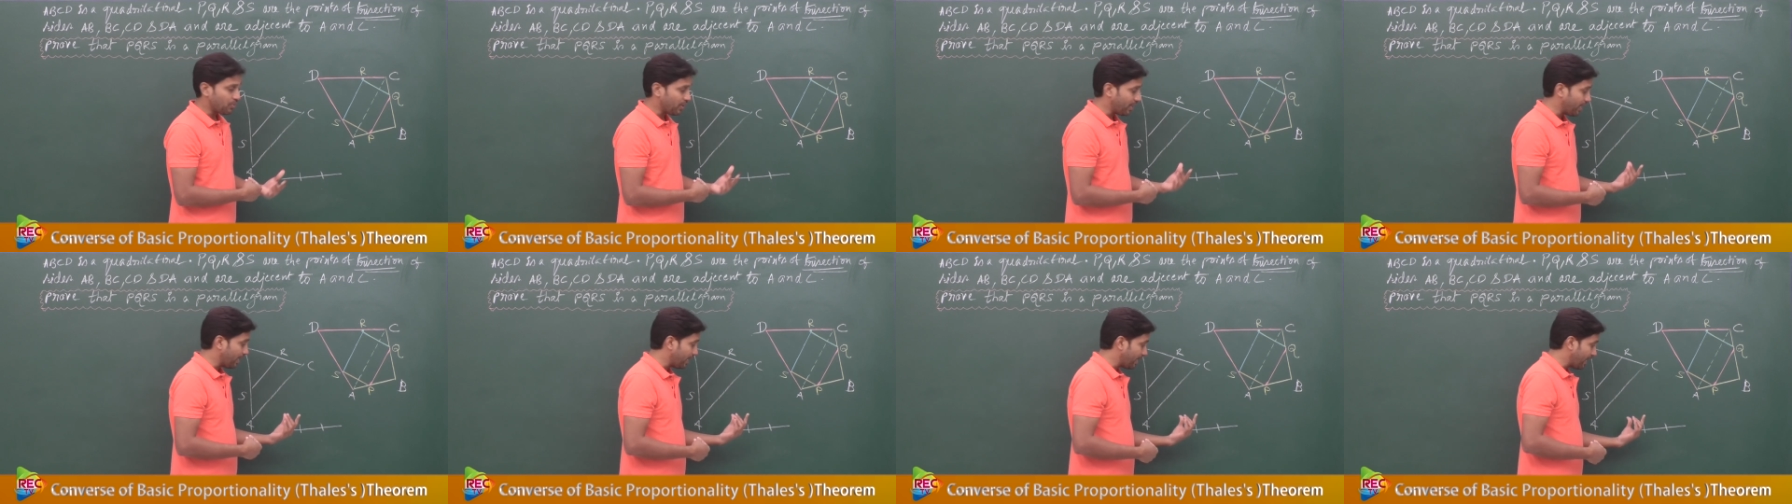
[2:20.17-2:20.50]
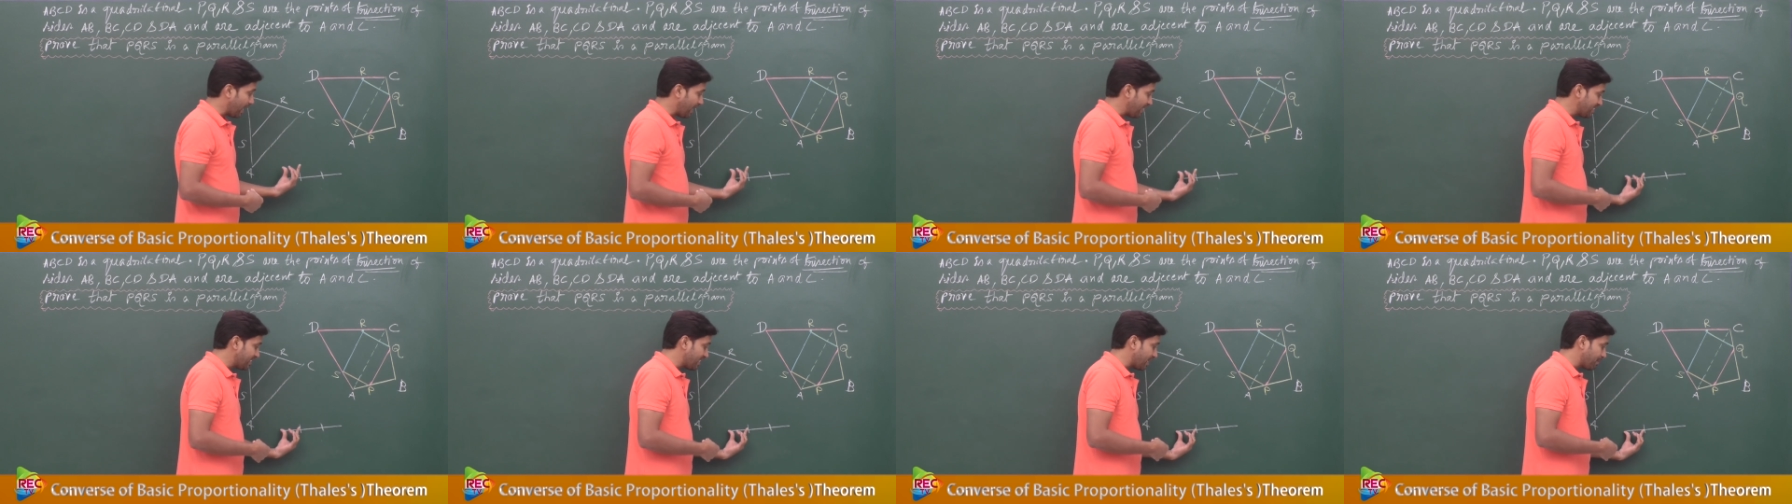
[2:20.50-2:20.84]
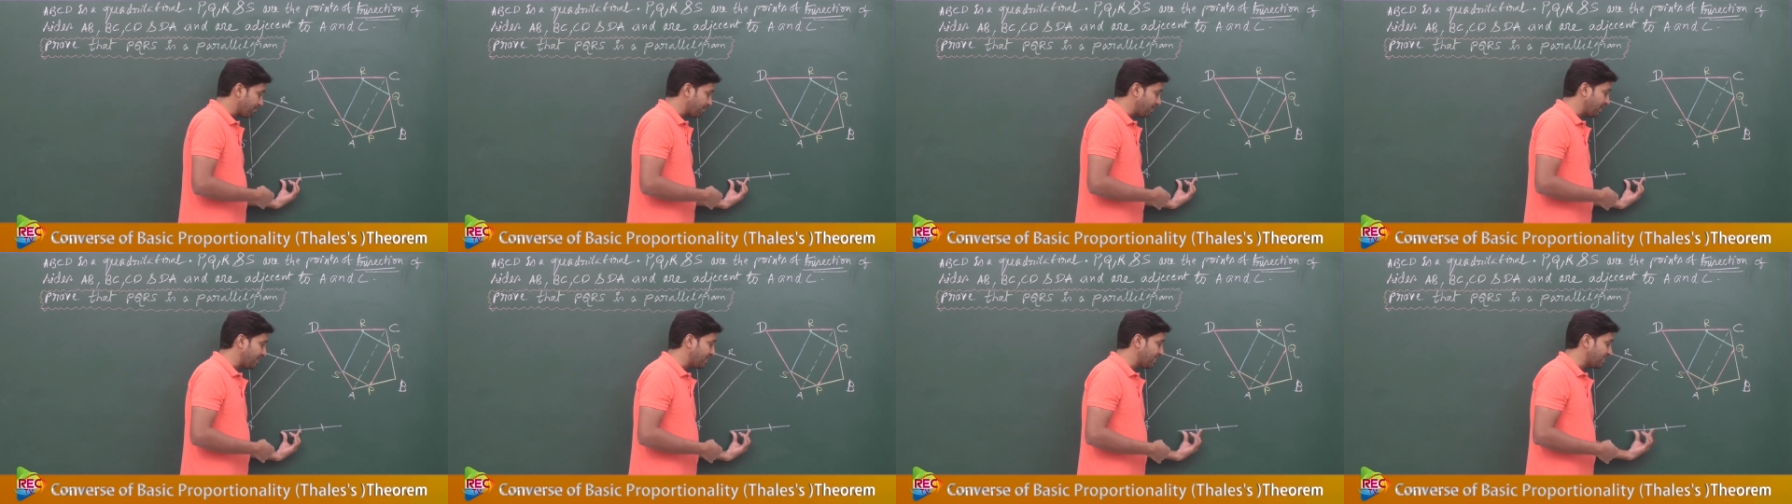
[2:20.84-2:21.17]
when a line
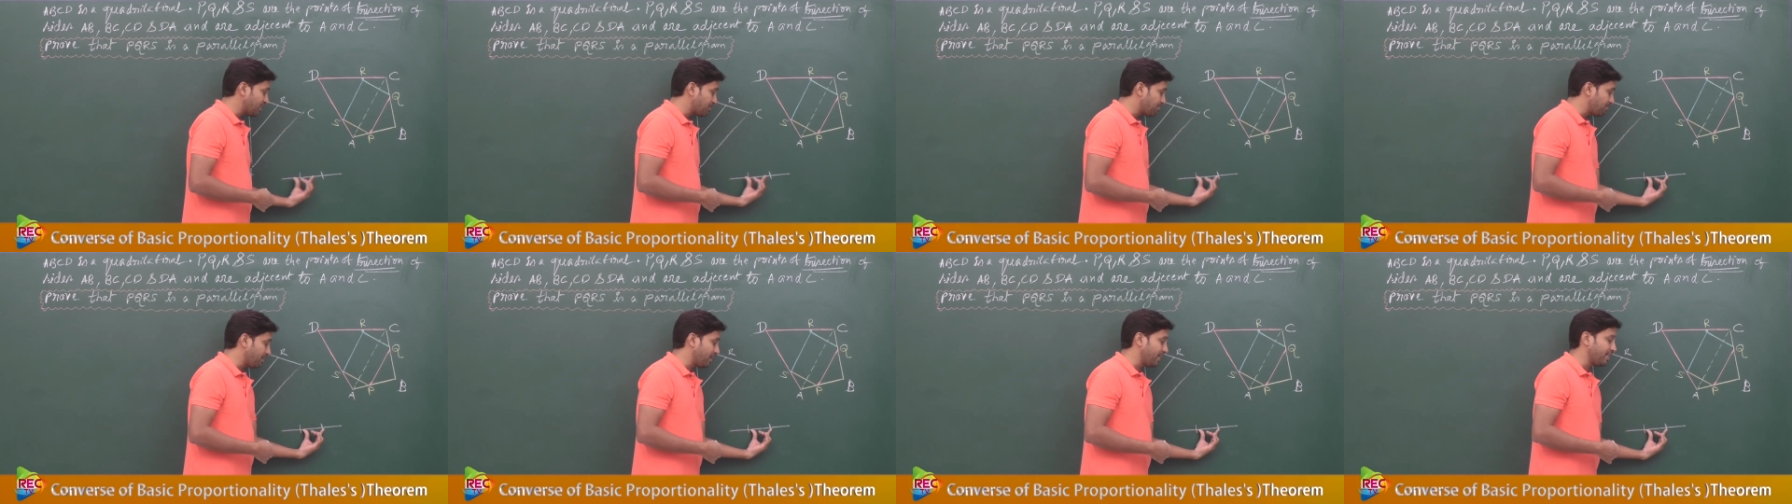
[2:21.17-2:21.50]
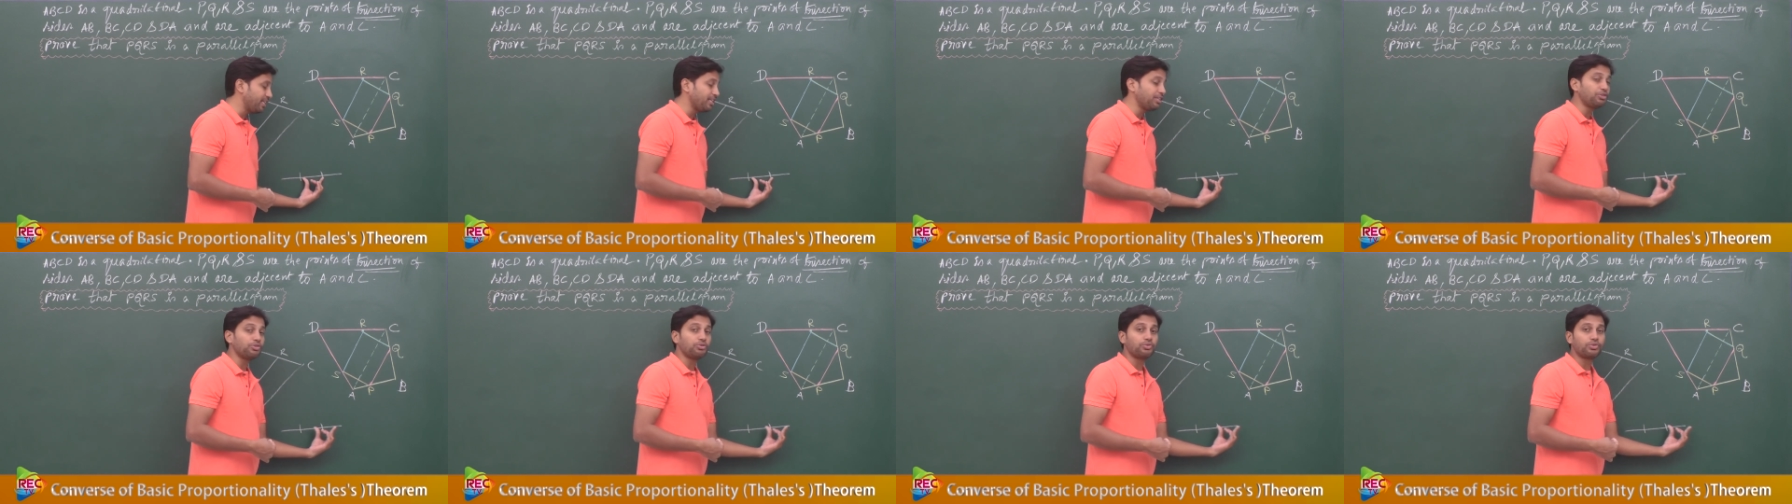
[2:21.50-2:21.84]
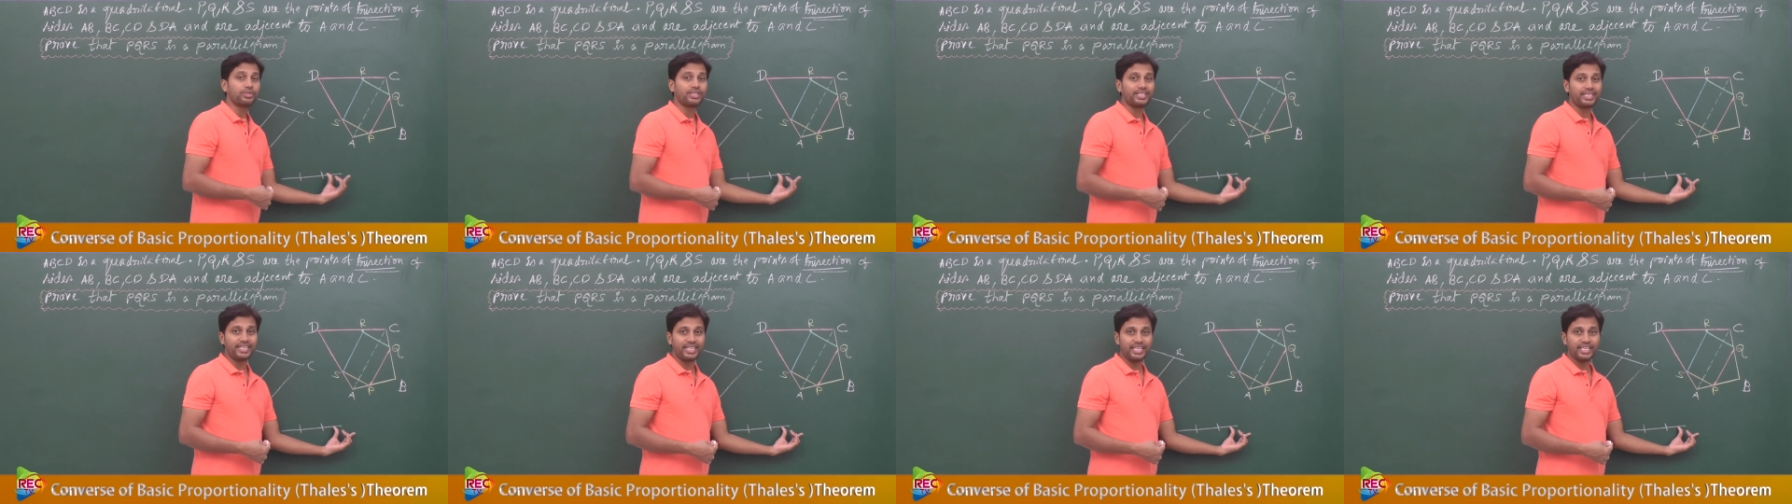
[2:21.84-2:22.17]
segment is made
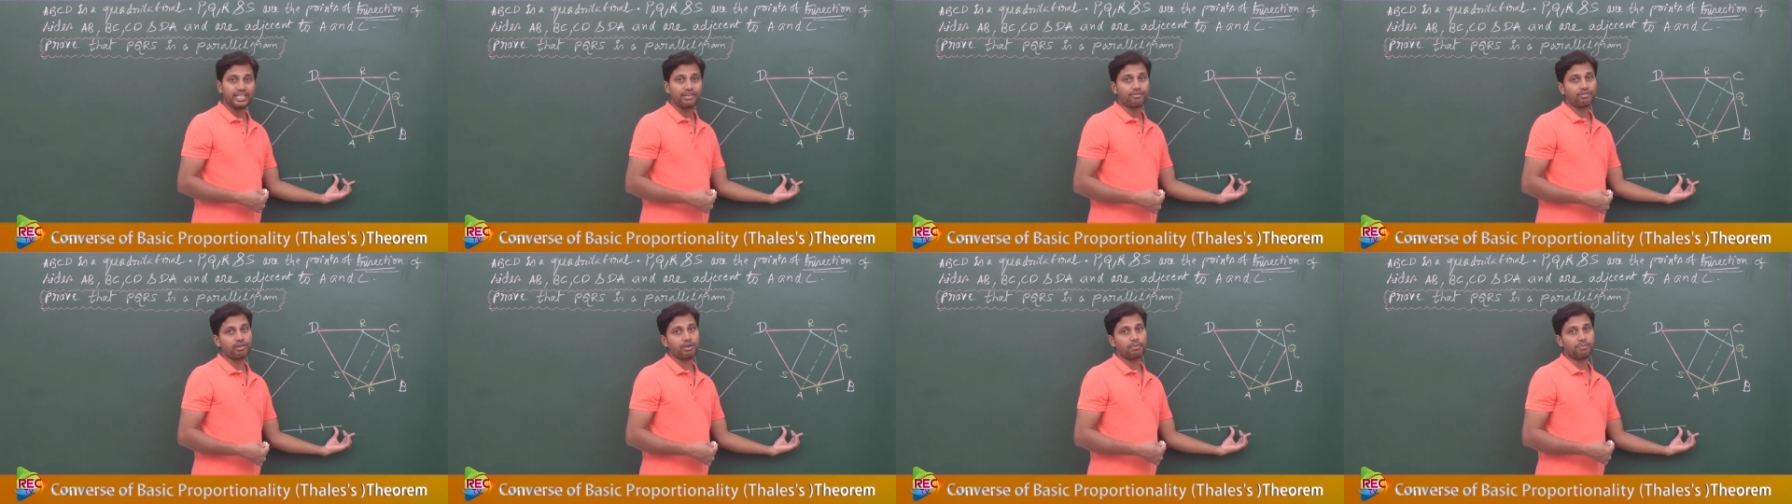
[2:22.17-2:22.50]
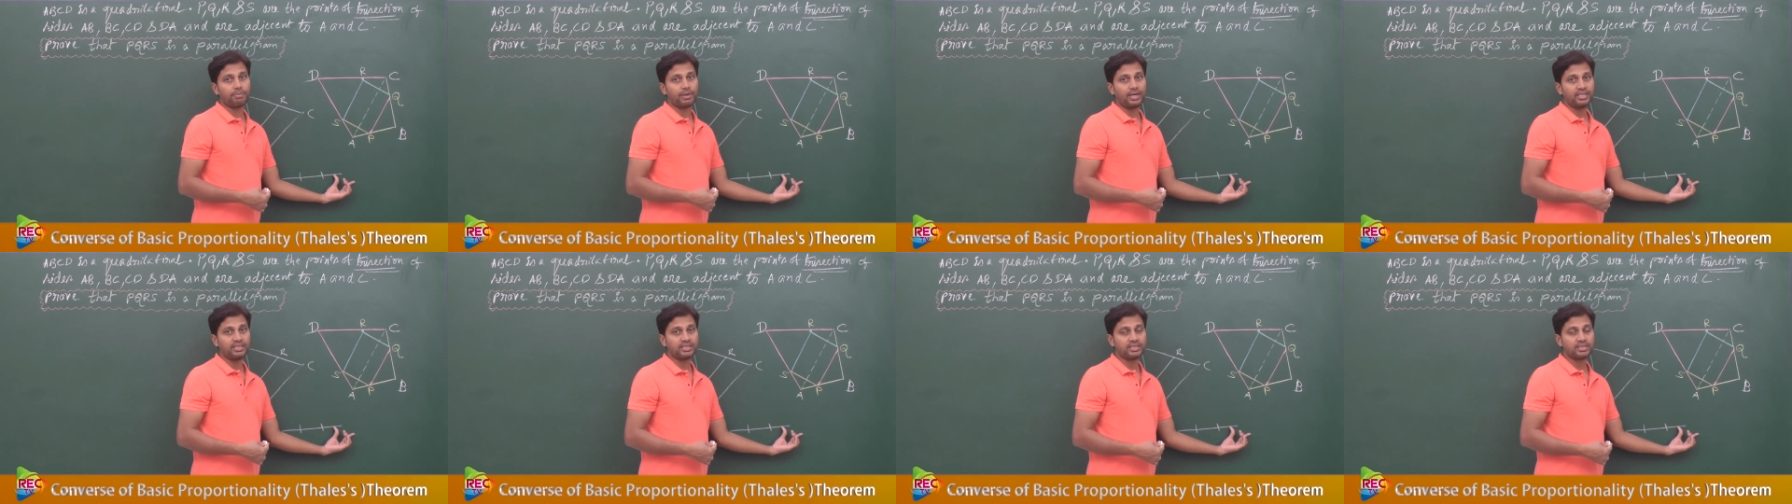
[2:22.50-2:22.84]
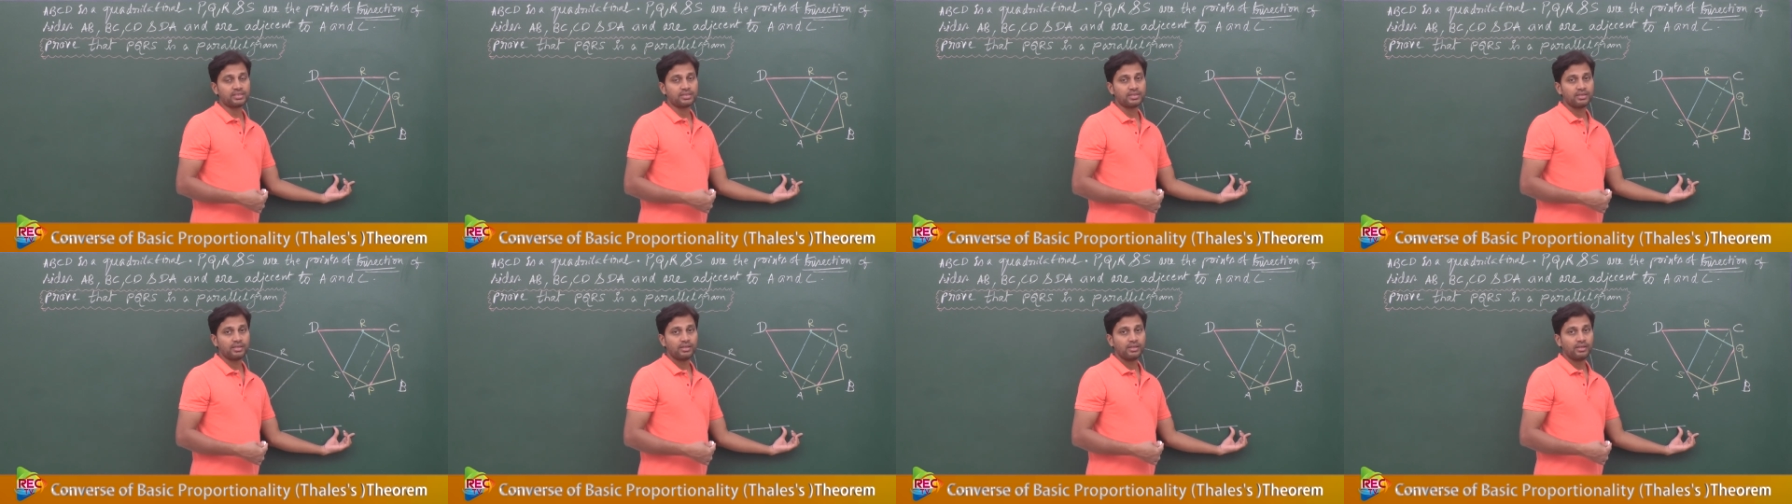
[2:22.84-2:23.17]
into 3 equal
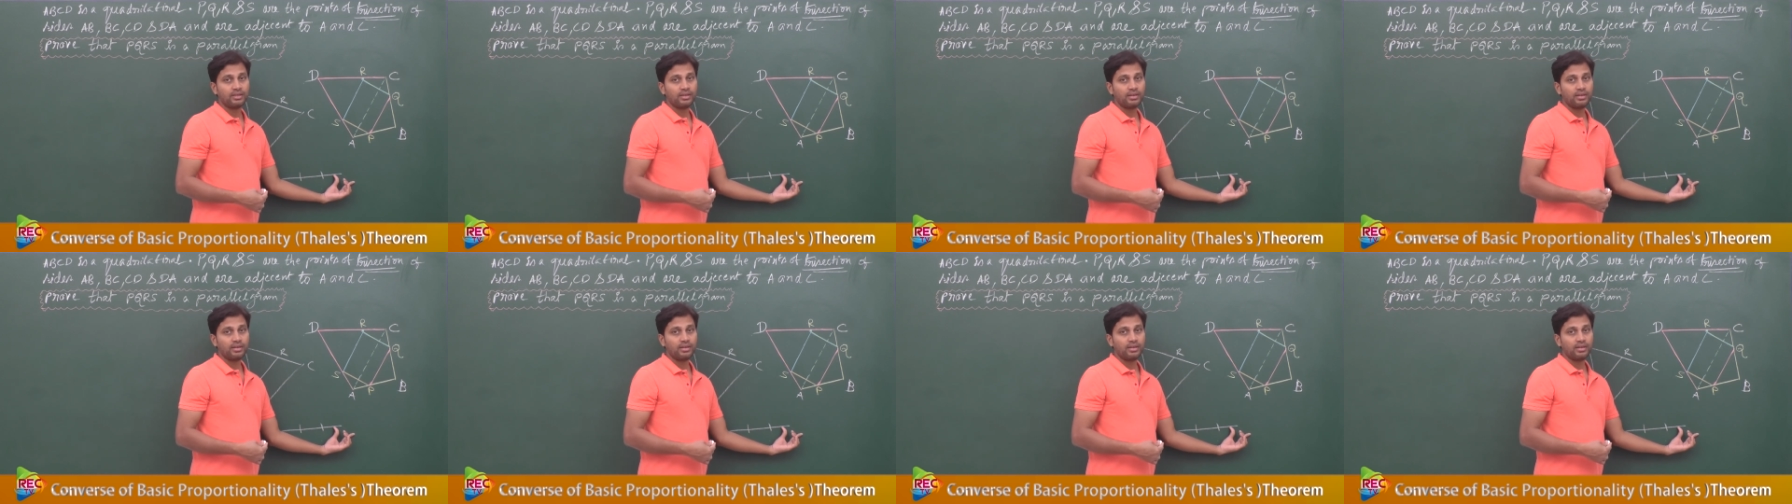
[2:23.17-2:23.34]
parts,